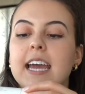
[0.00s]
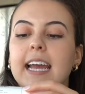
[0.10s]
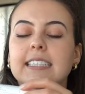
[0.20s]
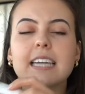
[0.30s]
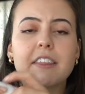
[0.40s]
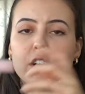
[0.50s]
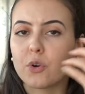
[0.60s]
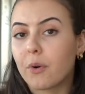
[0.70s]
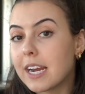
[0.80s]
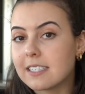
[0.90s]
It's nothing
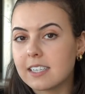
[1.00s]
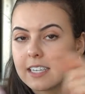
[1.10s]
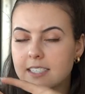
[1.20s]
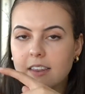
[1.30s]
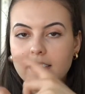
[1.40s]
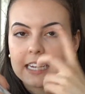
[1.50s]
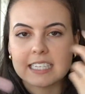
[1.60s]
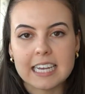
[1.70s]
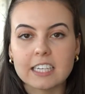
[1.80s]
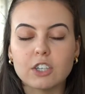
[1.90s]
crazy, it's nothing that
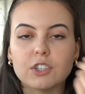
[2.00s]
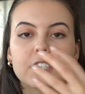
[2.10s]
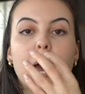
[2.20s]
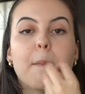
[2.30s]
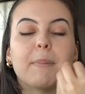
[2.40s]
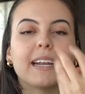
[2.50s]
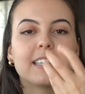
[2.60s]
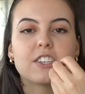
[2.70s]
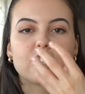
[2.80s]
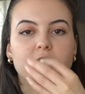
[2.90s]
tingles, but it
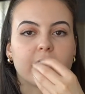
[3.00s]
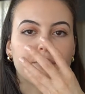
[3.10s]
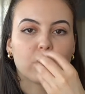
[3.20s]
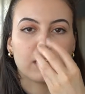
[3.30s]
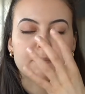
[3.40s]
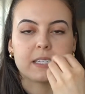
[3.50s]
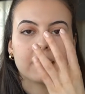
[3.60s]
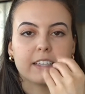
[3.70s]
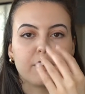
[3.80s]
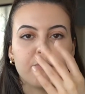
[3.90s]
does just give your lips a
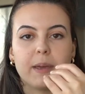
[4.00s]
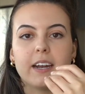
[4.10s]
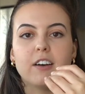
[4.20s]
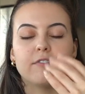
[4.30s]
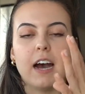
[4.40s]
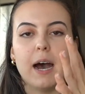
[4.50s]
little bit of